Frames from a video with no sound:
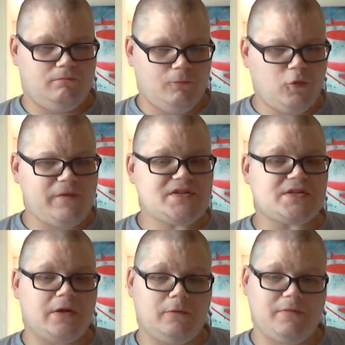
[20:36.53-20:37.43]

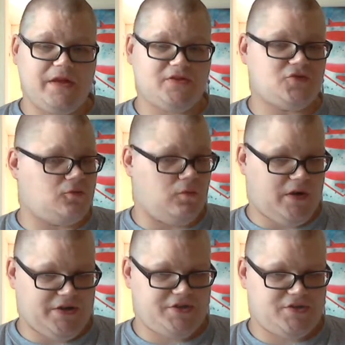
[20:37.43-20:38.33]
Movies are made to
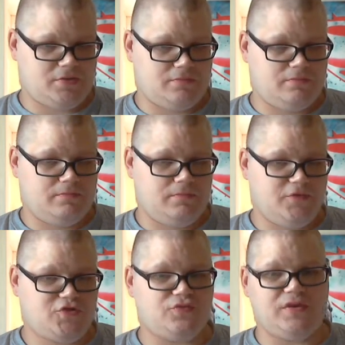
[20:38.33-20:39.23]
watch,
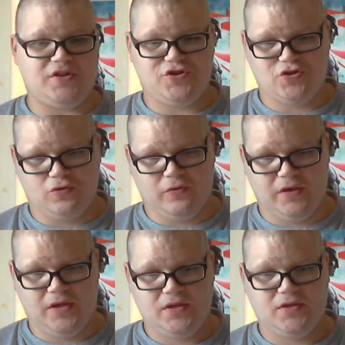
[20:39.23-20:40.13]
to enjoy,
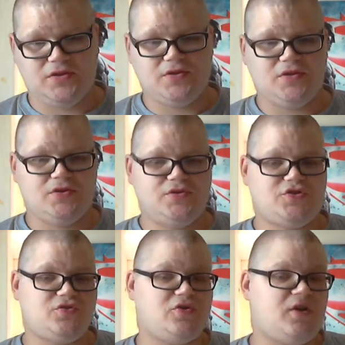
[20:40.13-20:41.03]

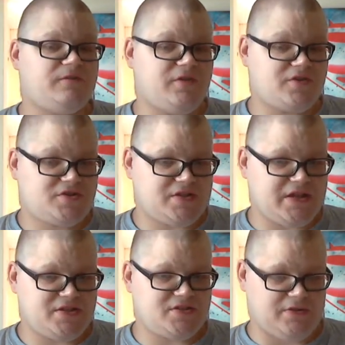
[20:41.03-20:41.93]
to
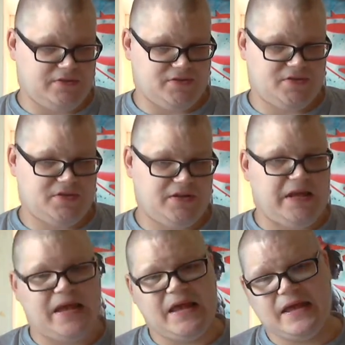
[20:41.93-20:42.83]
conversations,
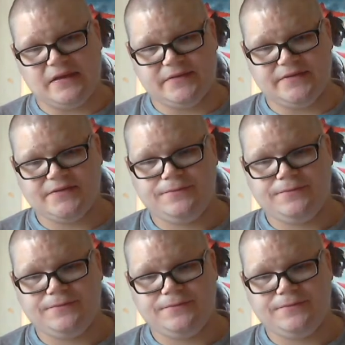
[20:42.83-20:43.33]
and